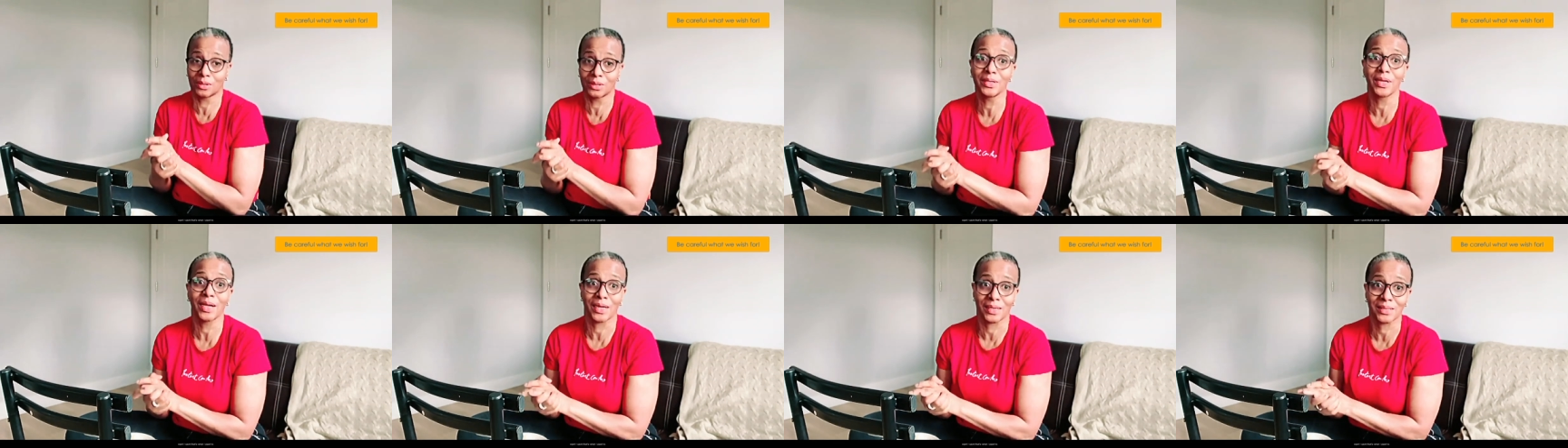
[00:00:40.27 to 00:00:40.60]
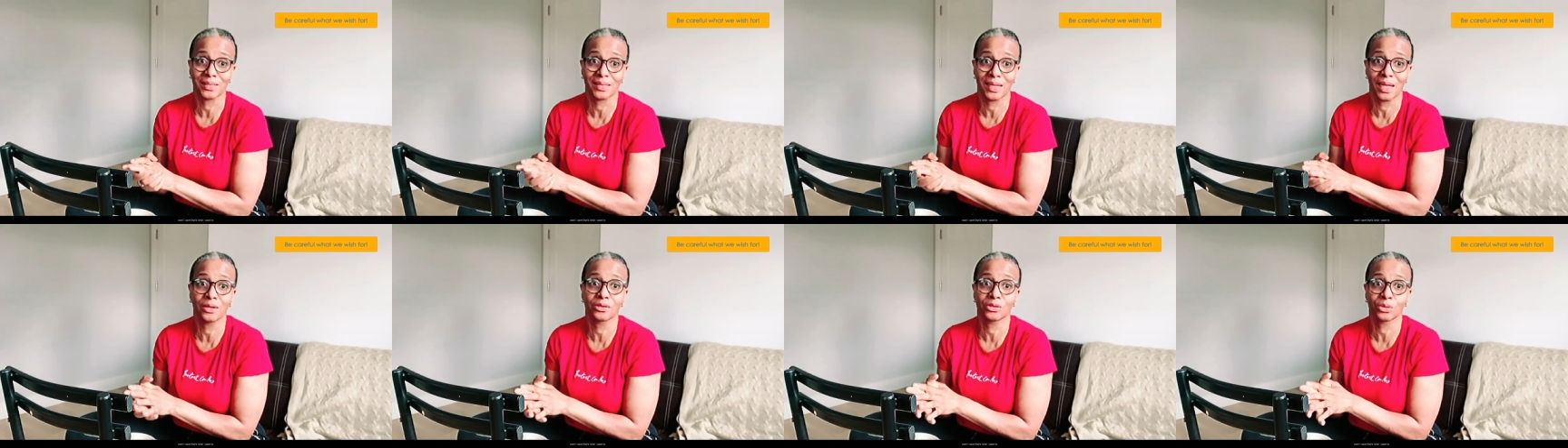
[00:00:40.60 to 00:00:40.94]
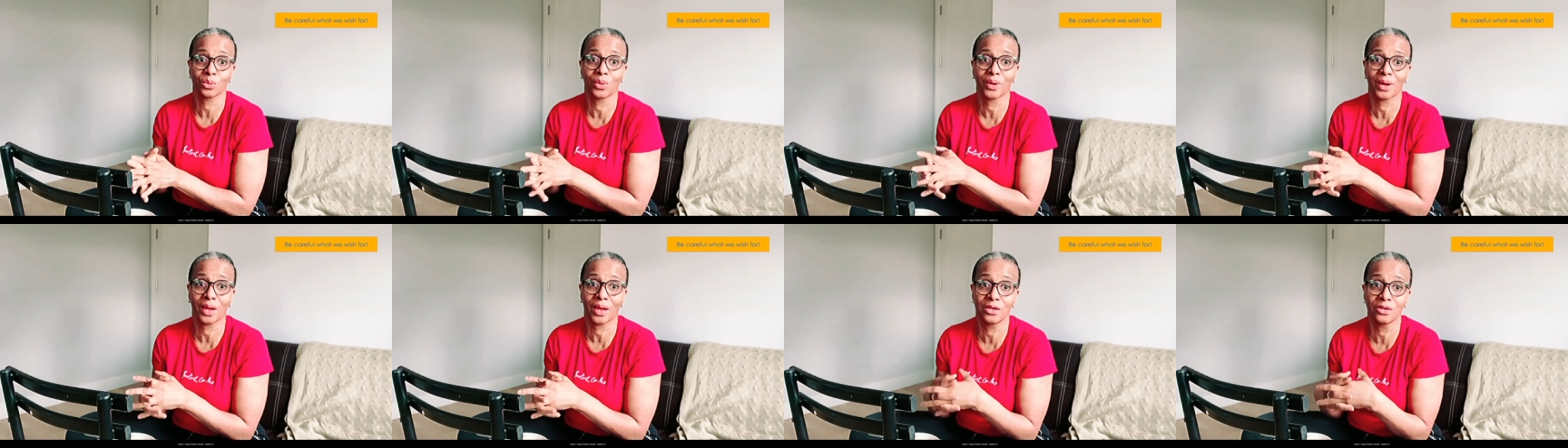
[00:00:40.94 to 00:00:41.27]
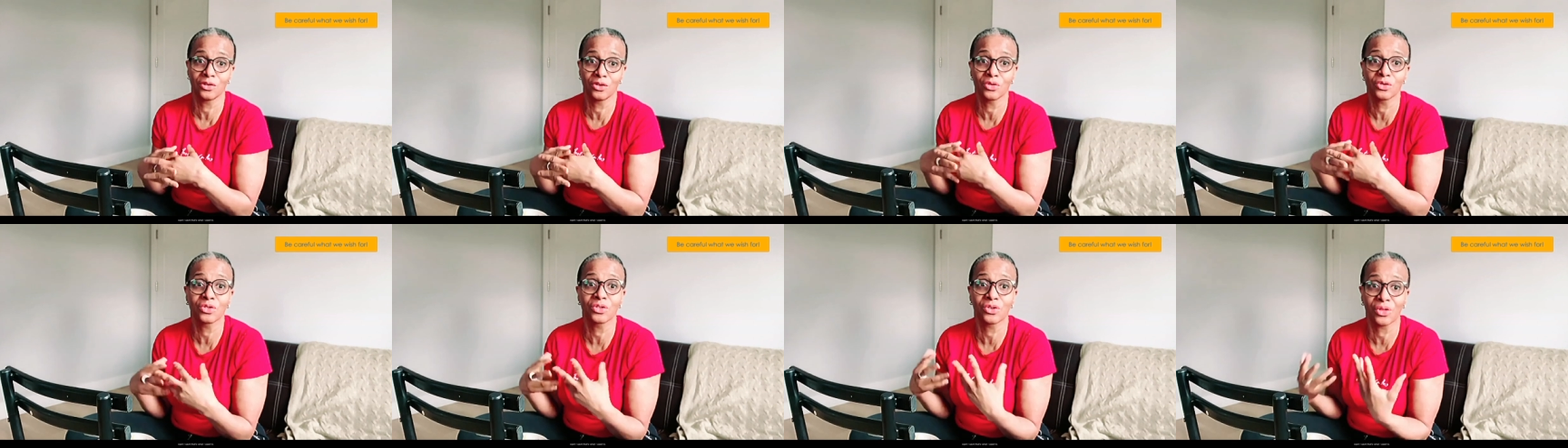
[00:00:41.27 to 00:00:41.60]
Yes, that's what I
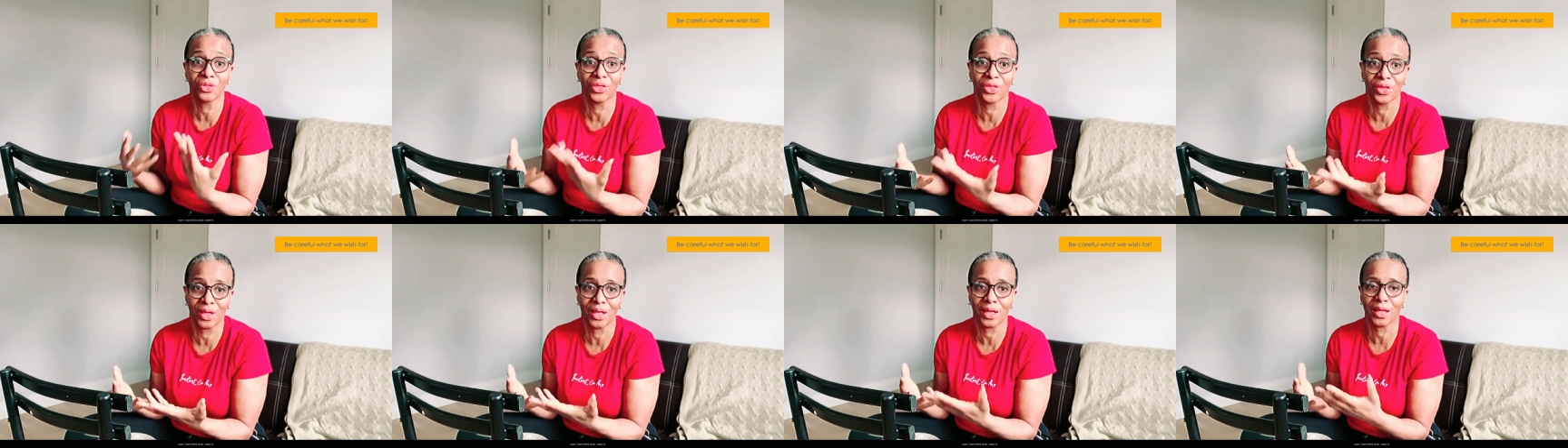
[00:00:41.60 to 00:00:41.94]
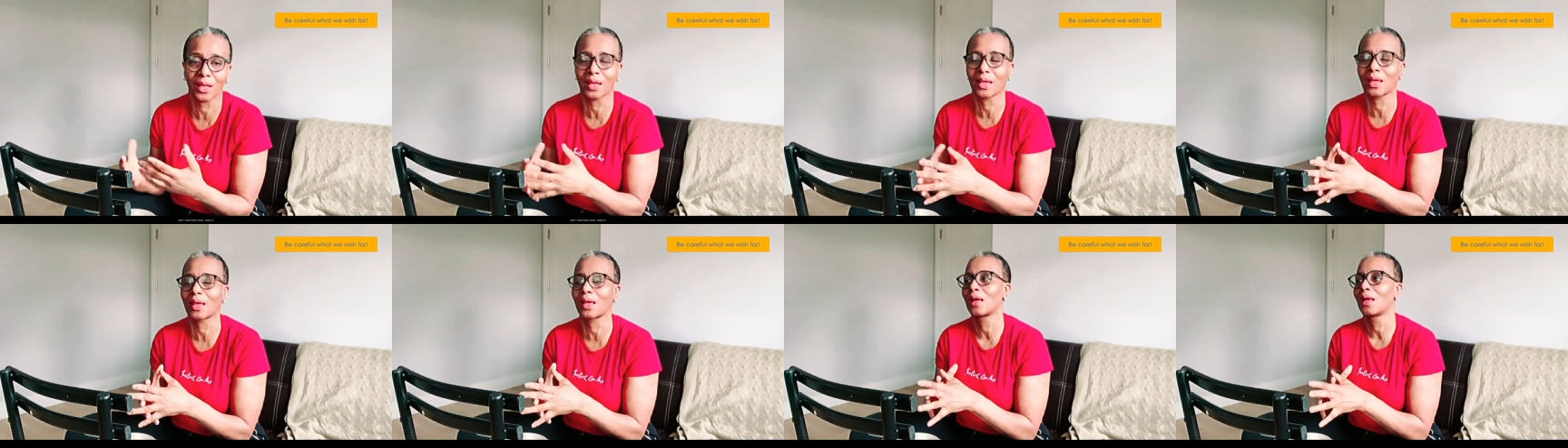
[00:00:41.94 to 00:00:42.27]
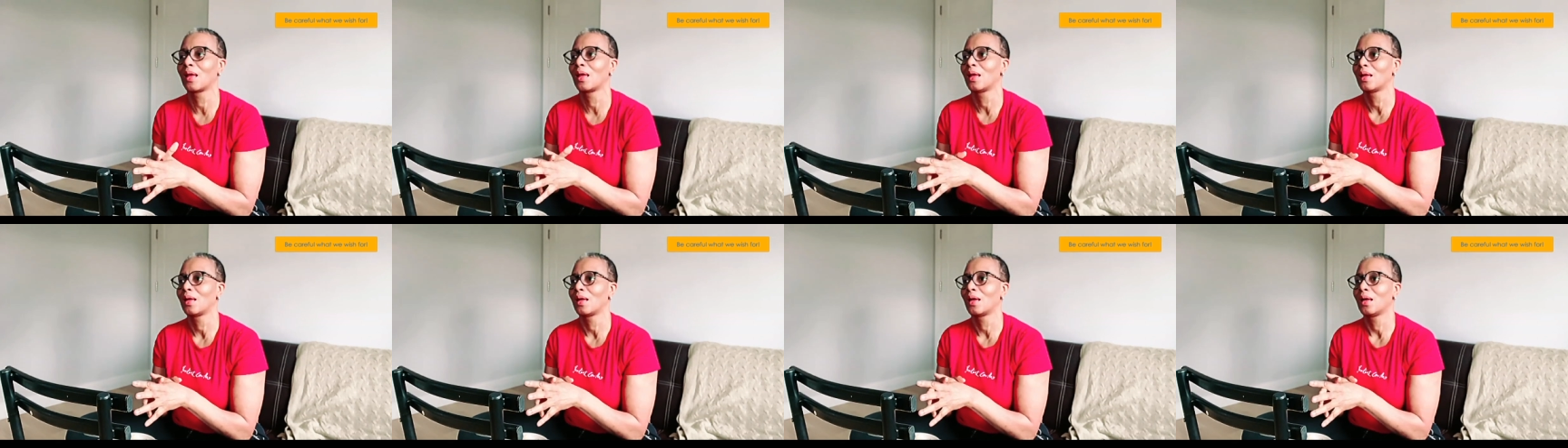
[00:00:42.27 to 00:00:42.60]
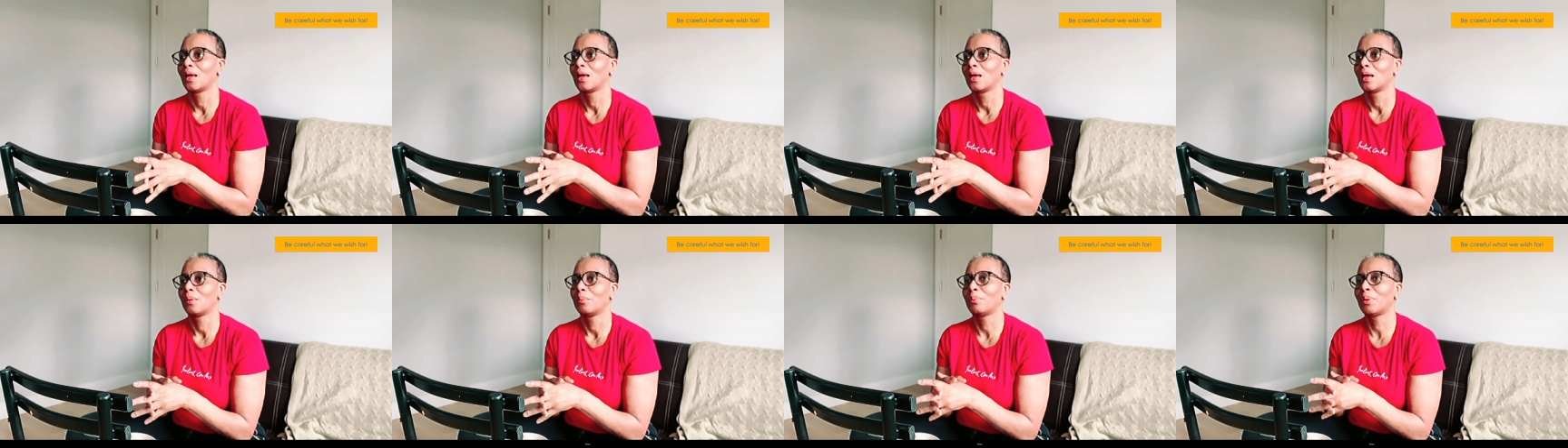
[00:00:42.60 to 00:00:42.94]
used to think.
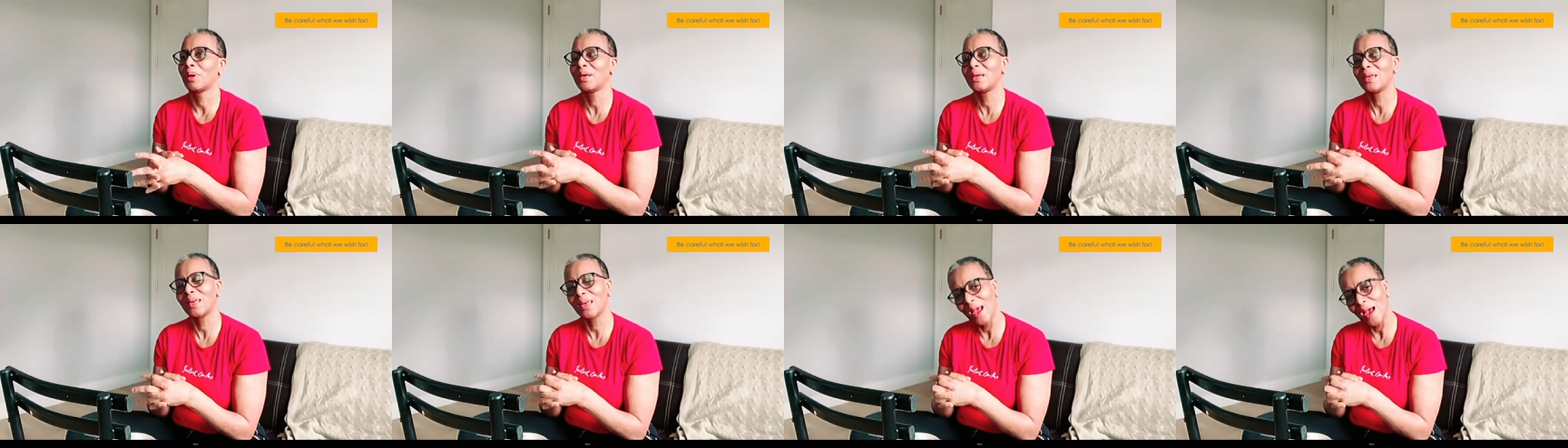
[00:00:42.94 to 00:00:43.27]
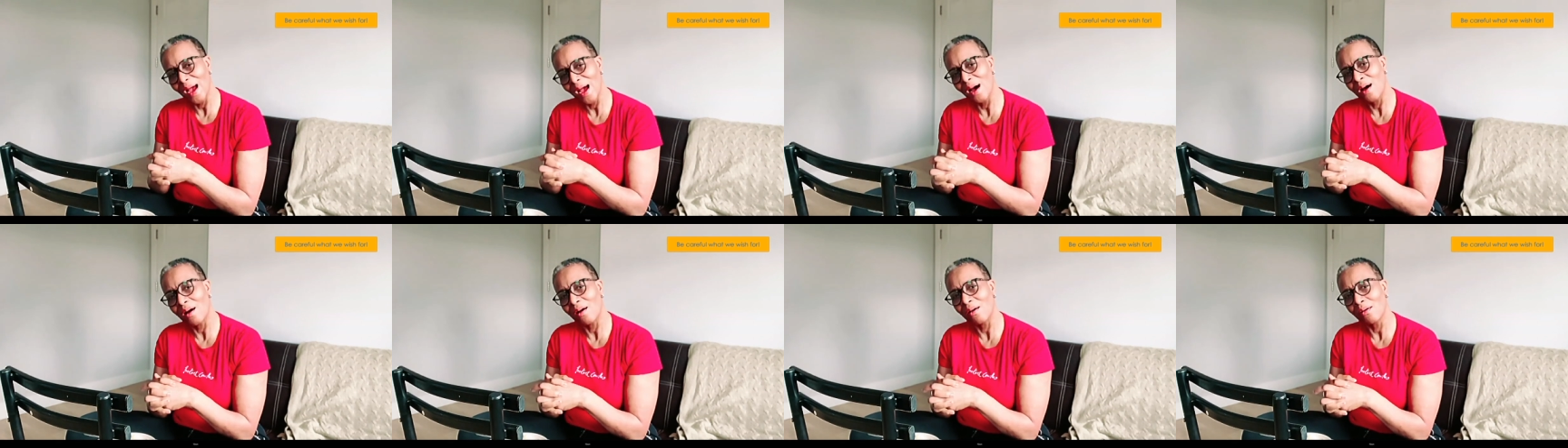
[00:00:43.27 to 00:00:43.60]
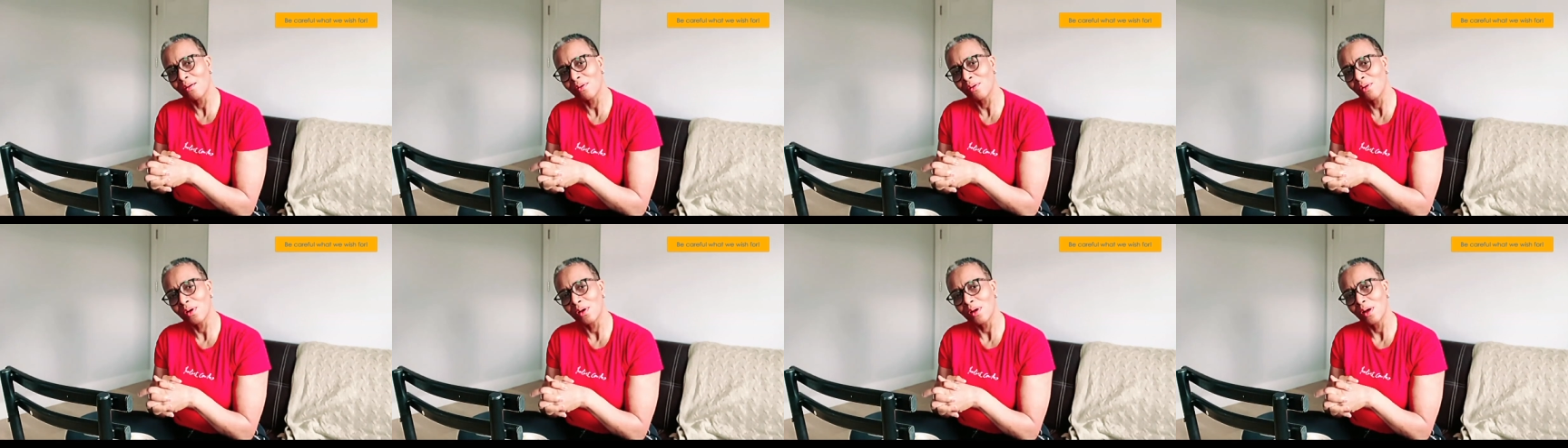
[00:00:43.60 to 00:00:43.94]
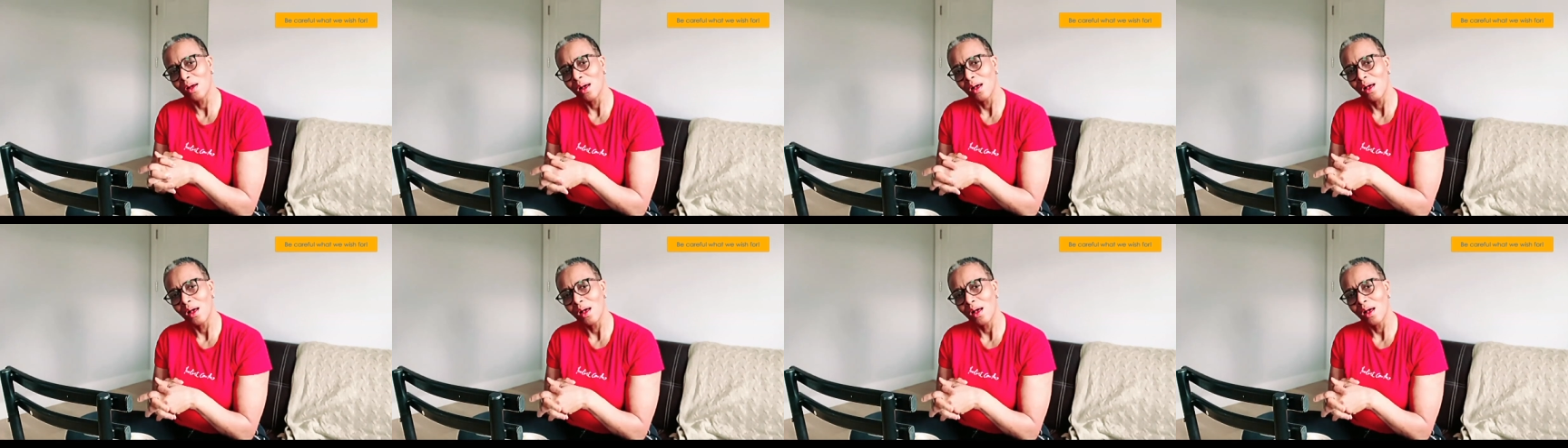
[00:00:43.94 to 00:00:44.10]
But now,